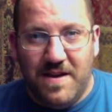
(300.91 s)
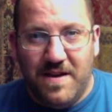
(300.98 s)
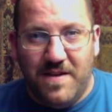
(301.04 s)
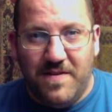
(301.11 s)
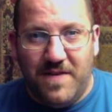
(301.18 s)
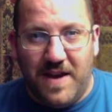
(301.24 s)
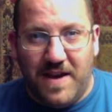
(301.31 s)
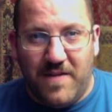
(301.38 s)

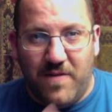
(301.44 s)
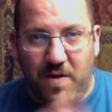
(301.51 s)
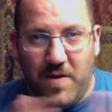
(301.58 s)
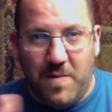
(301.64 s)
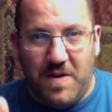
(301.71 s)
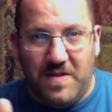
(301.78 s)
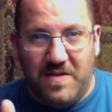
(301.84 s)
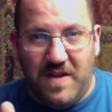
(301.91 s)
Thank you very
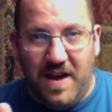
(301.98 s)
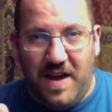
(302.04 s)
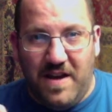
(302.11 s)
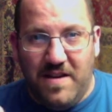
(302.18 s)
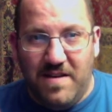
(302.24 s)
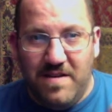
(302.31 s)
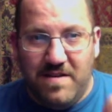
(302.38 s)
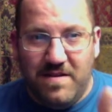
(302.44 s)
much, Ed
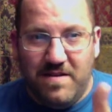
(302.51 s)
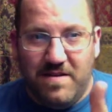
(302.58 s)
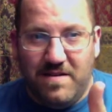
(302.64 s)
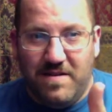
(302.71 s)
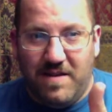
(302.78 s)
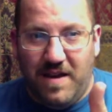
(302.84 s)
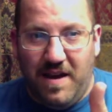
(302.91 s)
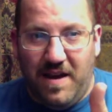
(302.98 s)

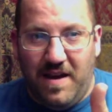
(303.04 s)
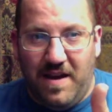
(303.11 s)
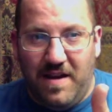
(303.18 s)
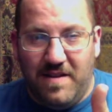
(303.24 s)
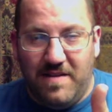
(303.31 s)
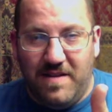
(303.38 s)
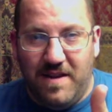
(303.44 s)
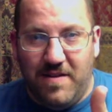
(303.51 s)

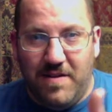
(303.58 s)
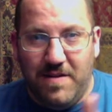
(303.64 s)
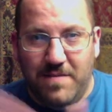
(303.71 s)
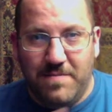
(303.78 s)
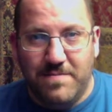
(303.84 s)
and Darren.